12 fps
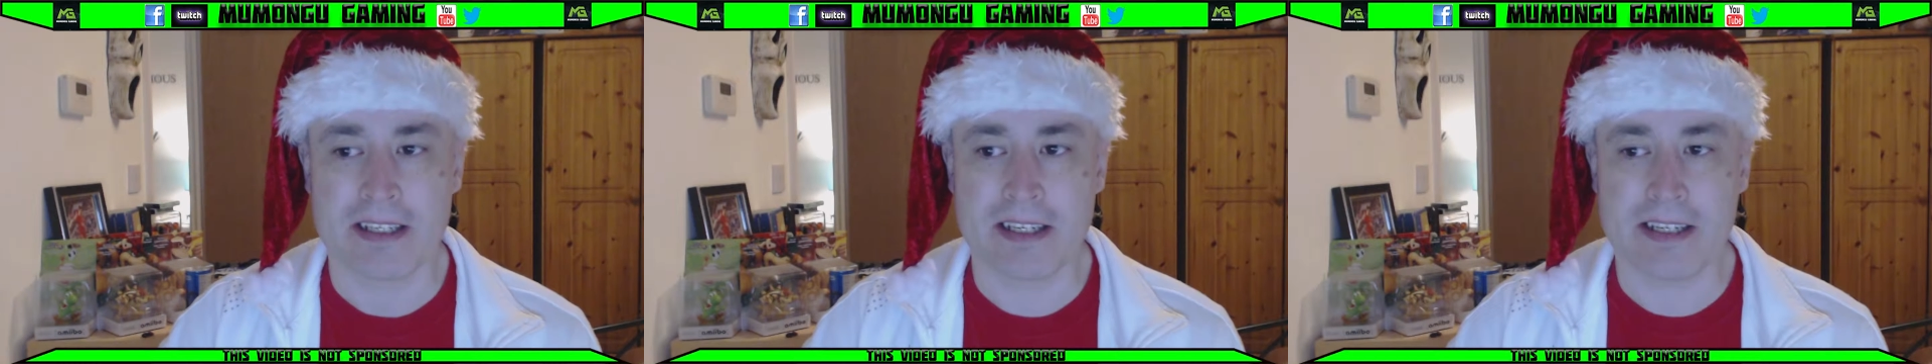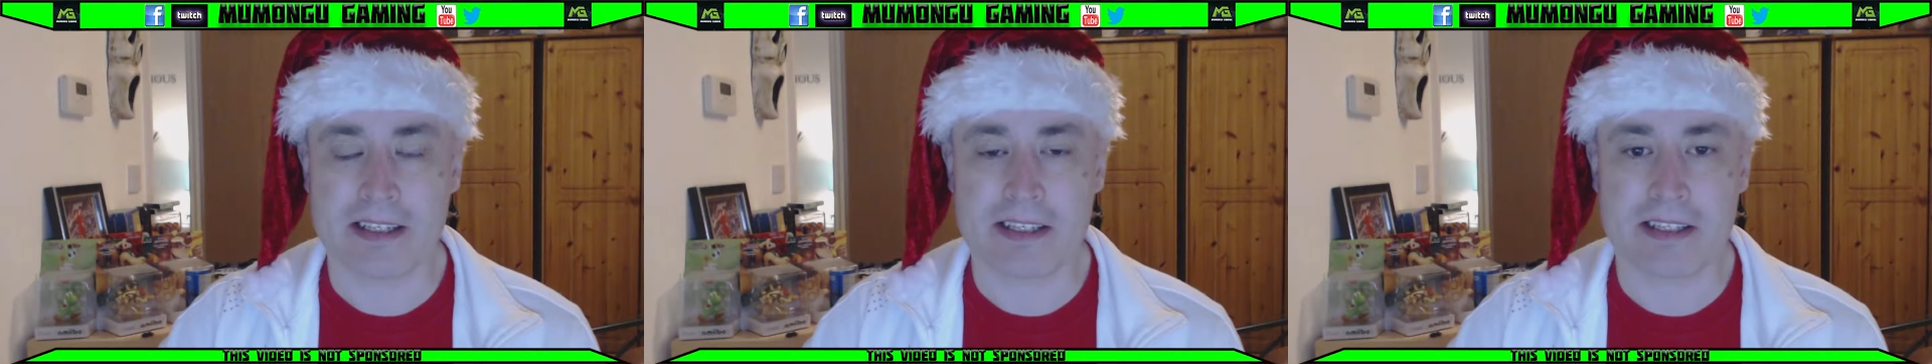
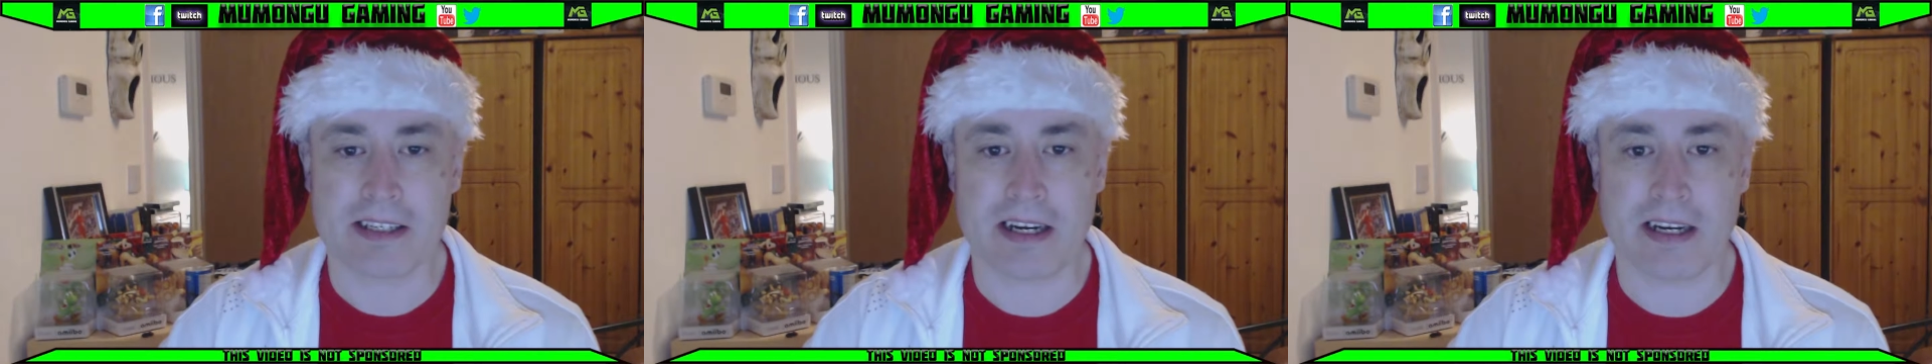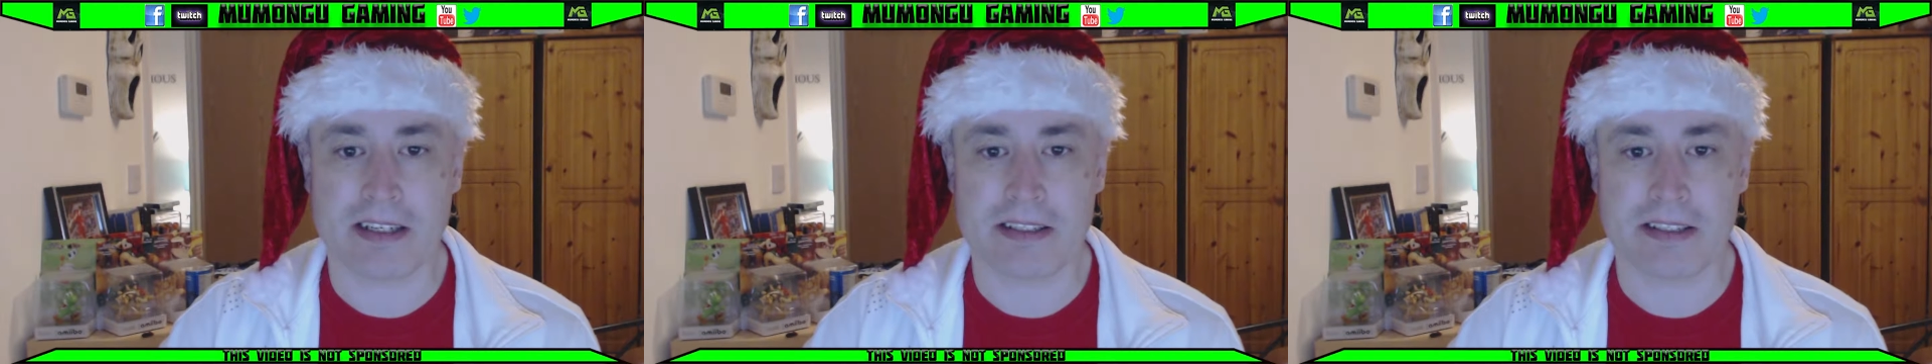Yes,
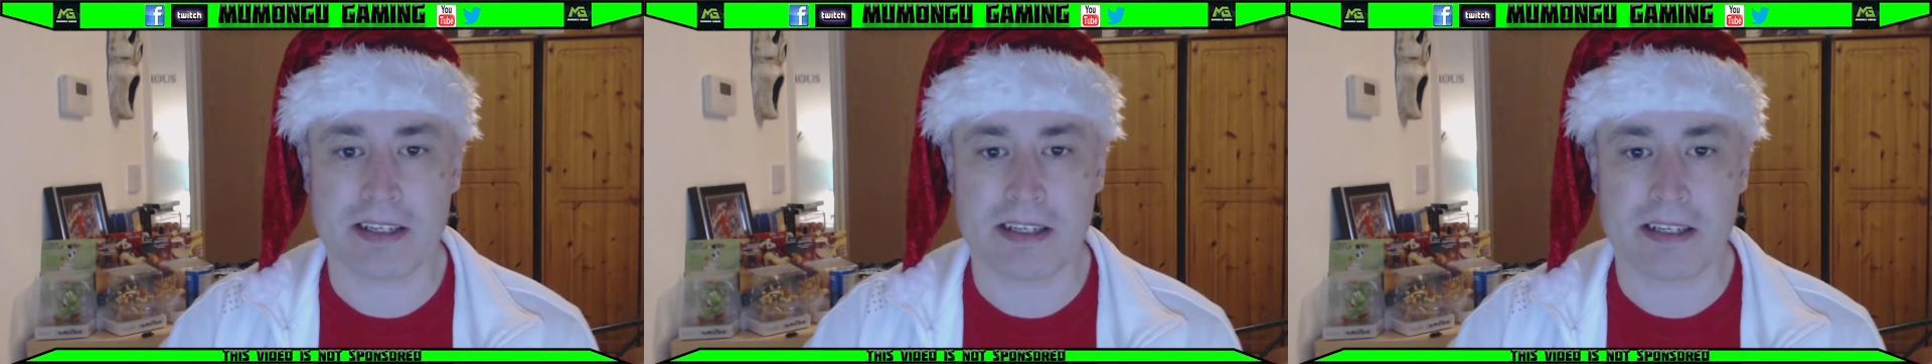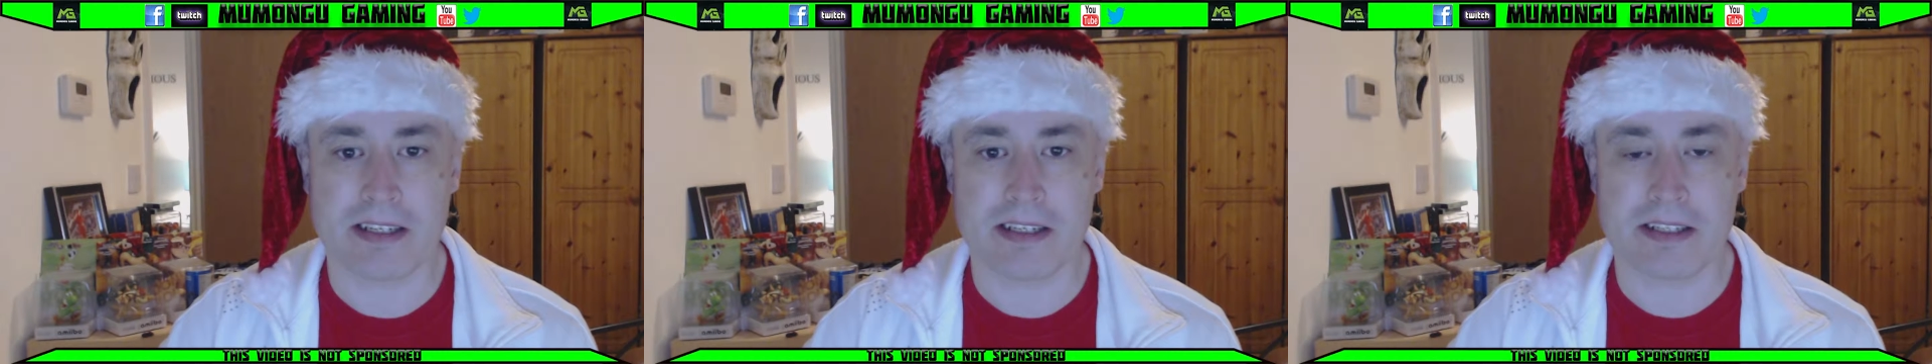and
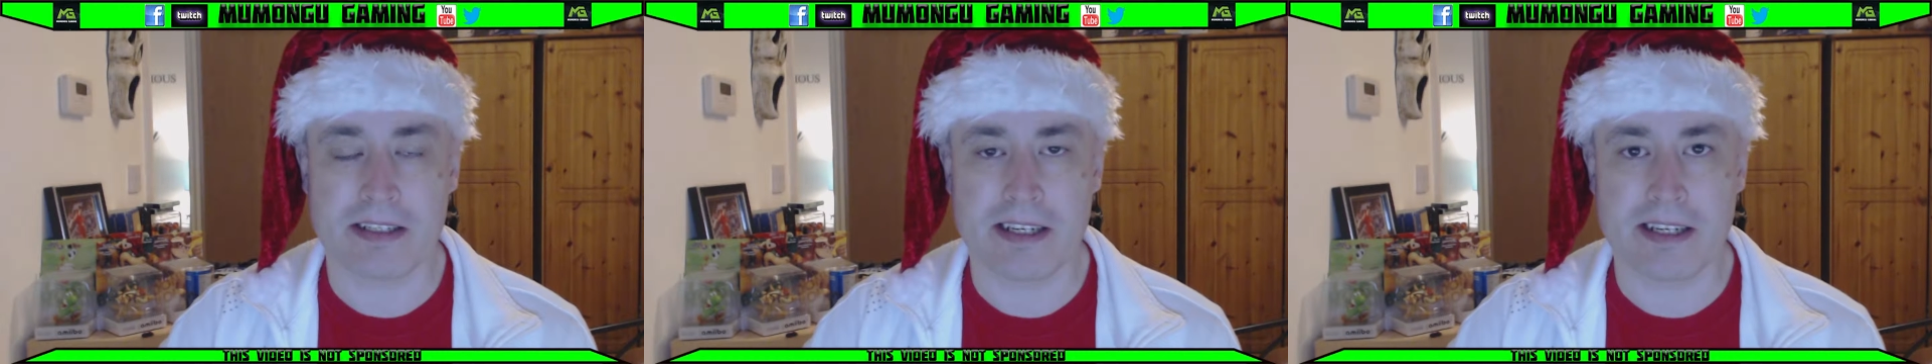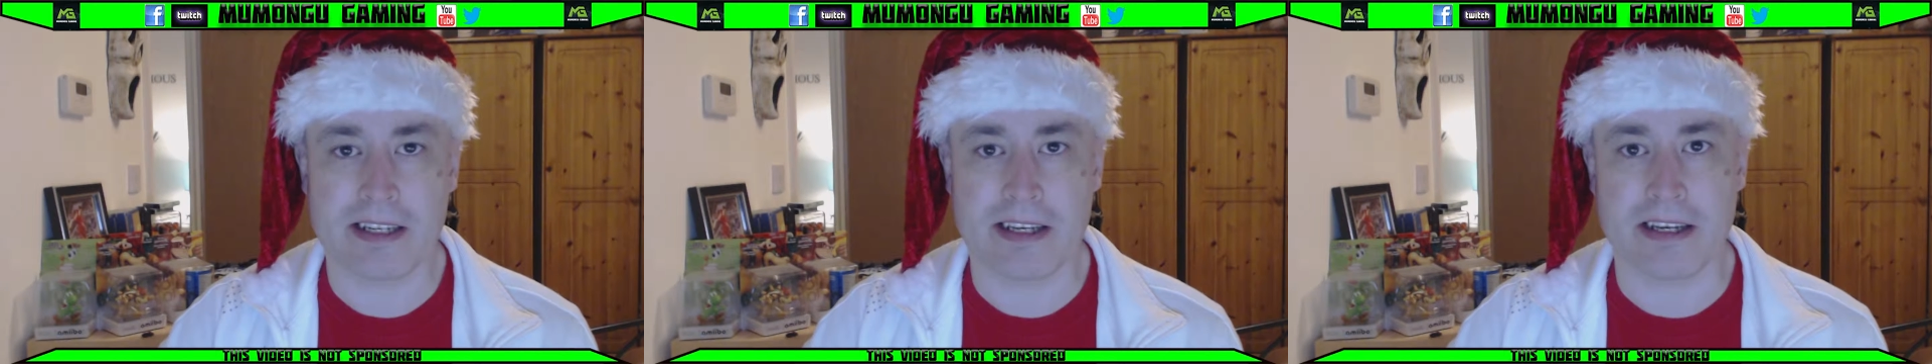it is
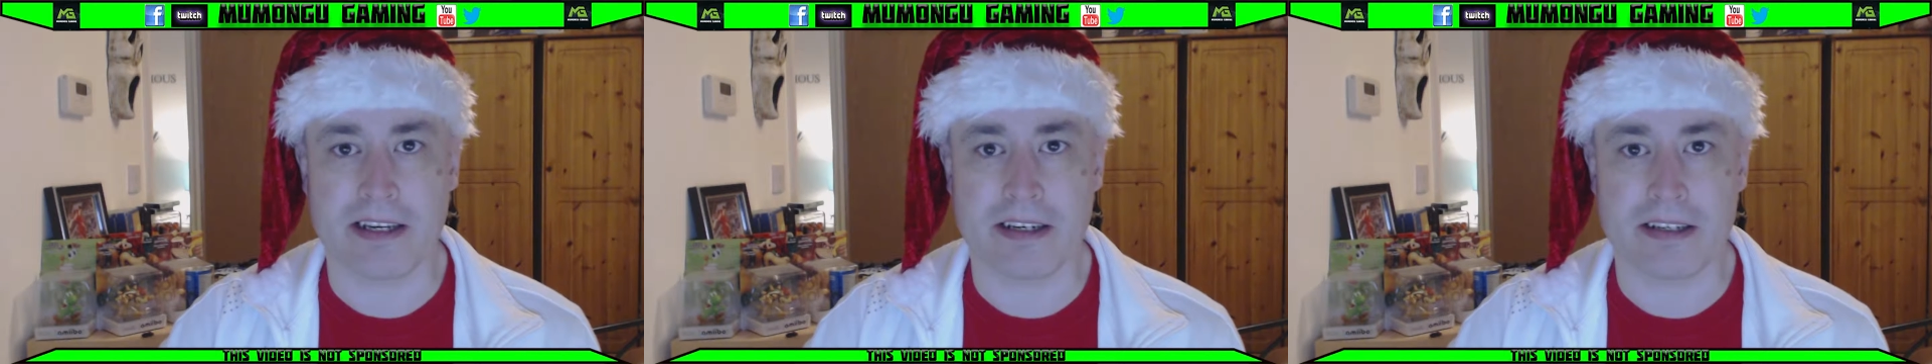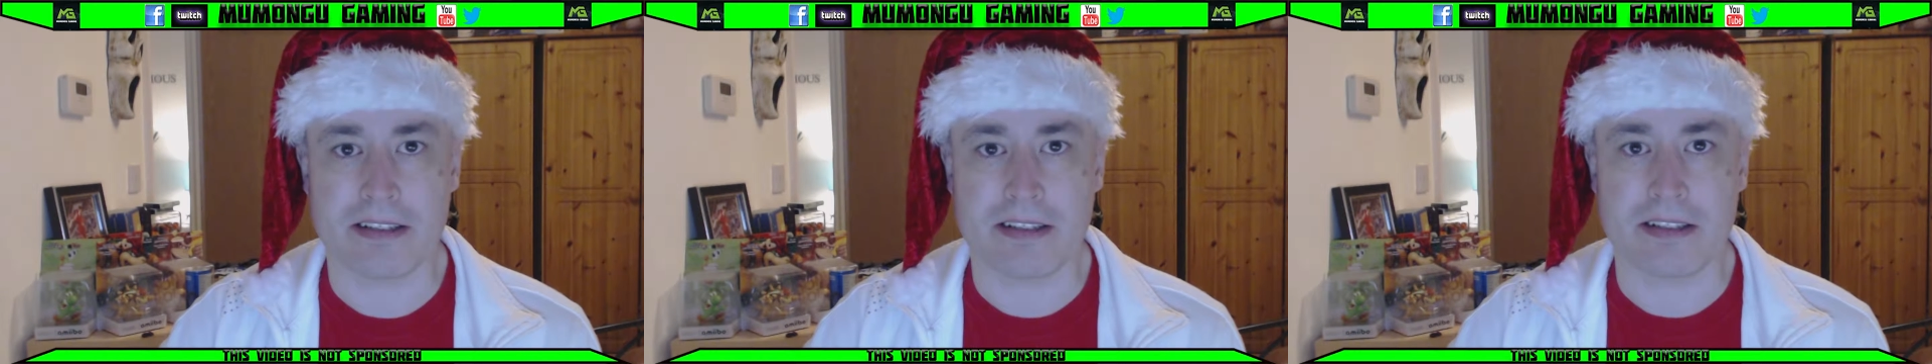nearly
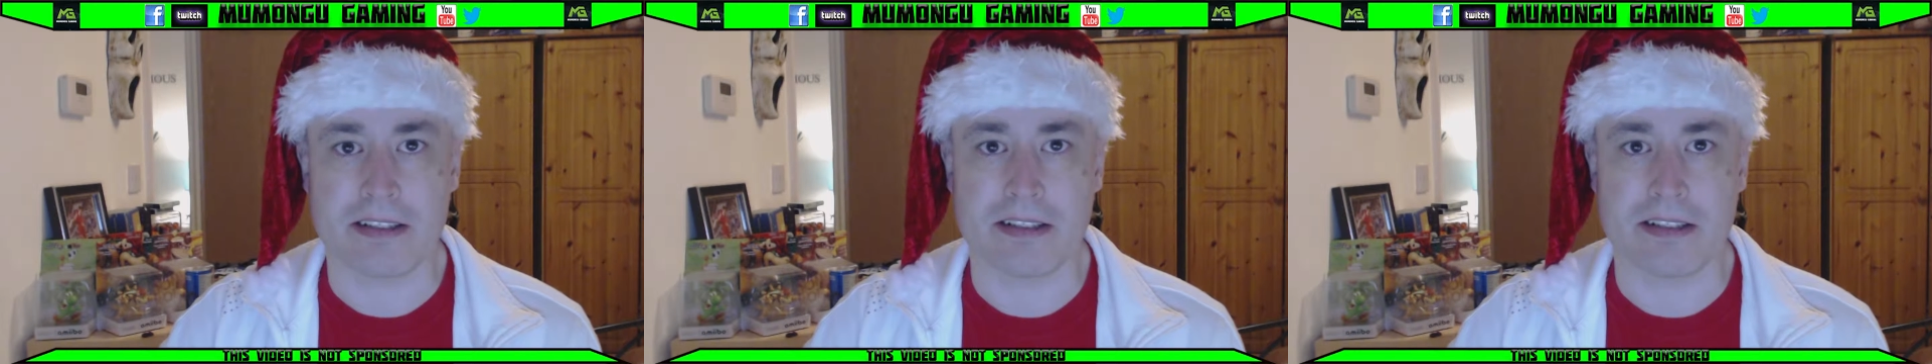here.